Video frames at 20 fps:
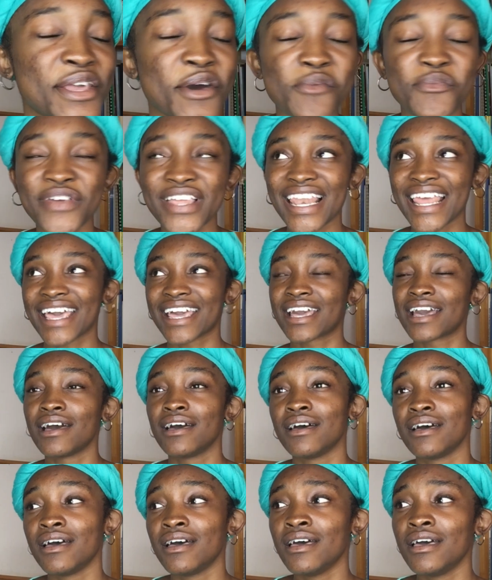They'll be like,
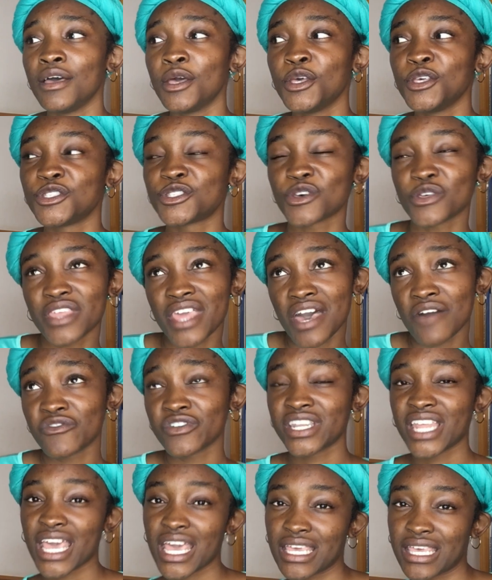so the
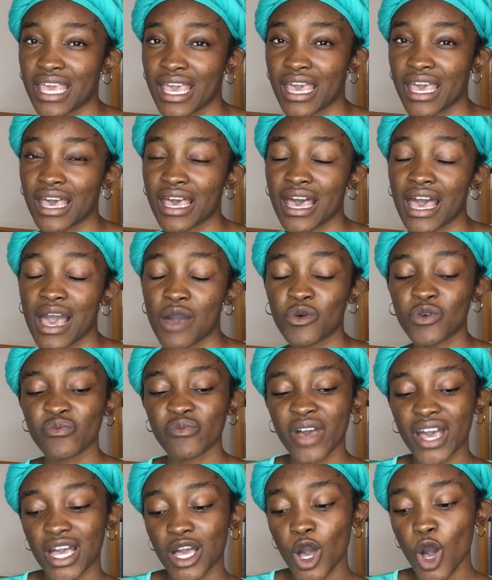other day, yeah, I
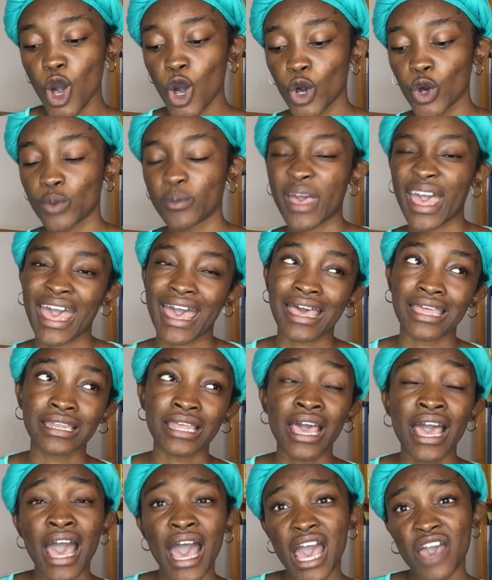went back home
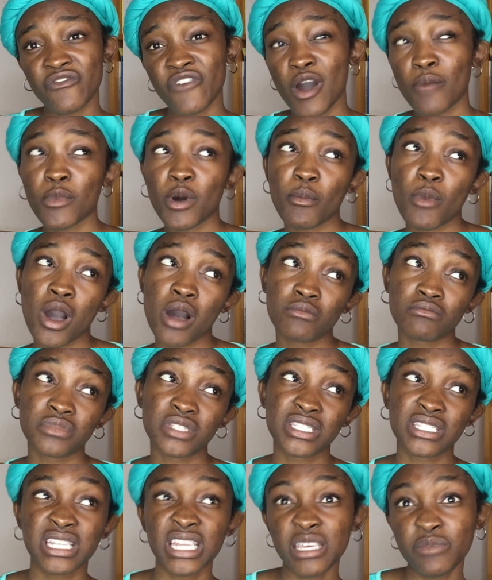and I found my mom
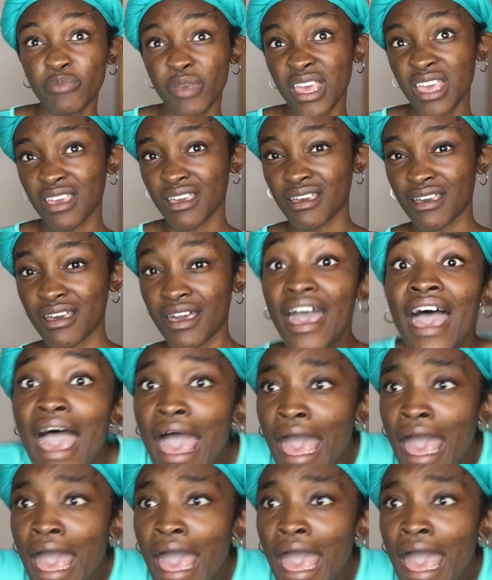sleeping.